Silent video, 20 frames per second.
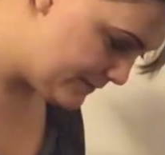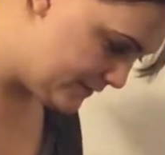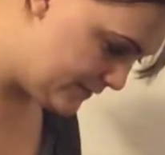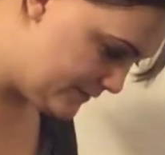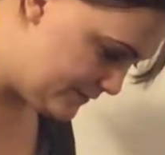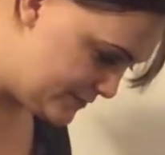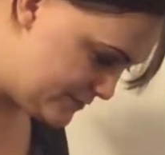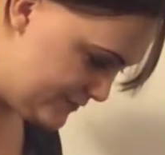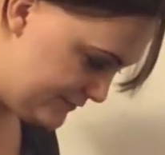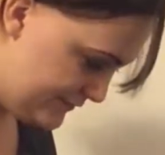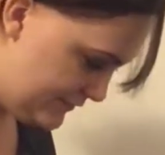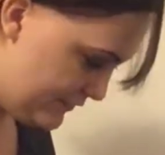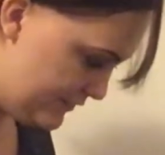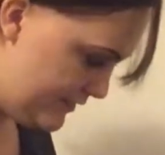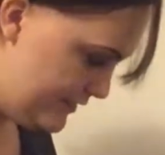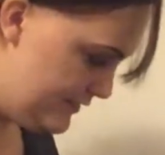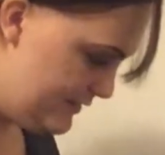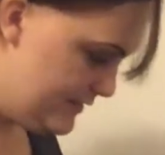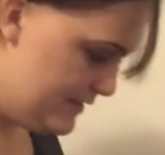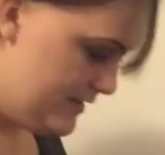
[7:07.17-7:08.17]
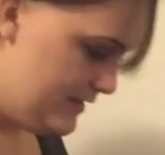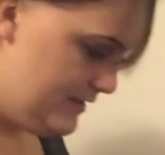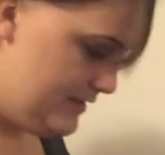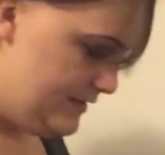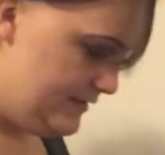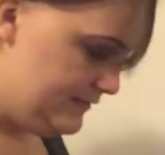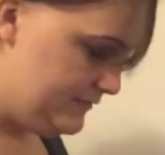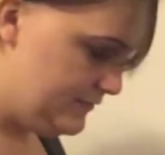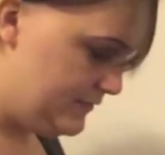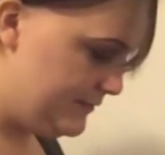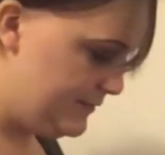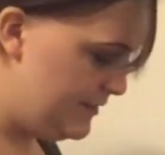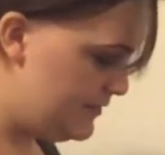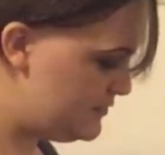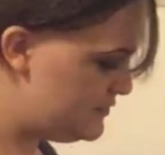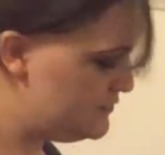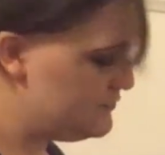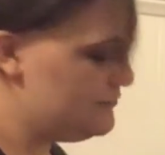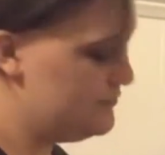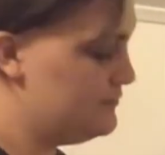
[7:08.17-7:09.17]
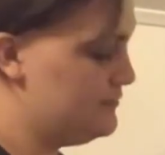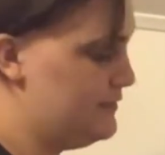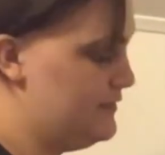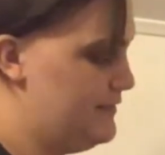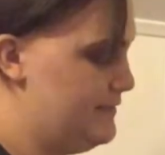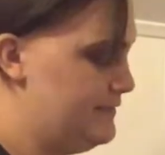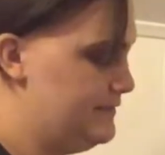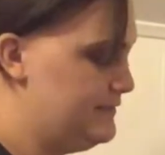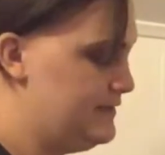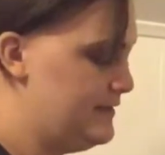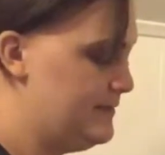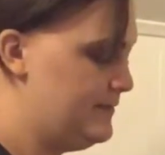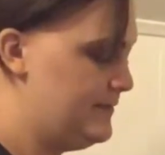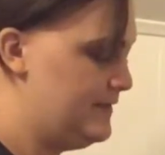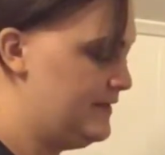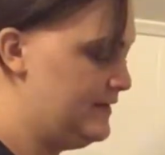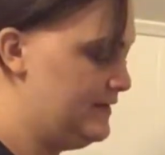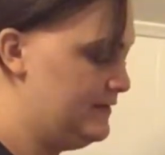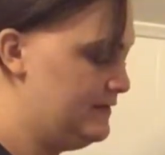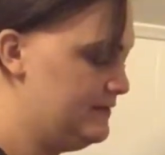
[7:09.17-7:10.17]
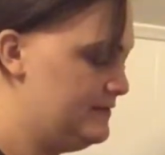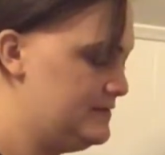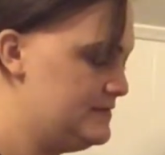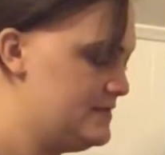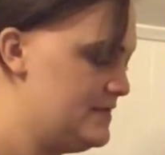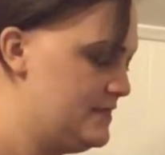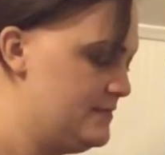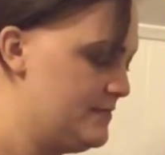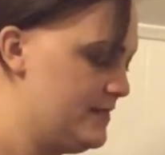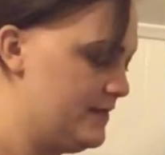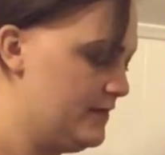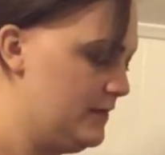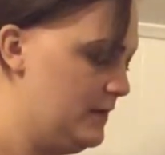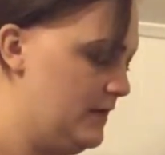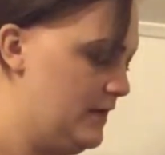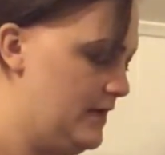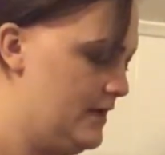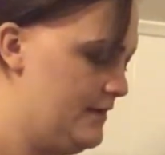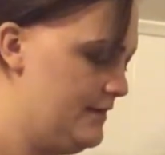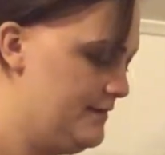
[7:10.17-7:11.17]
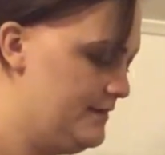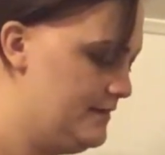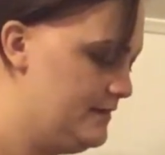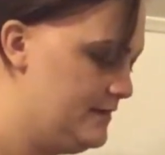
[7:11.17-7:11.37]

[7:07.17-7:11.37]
which is good. So I'm going to do the same thing, take my cloth,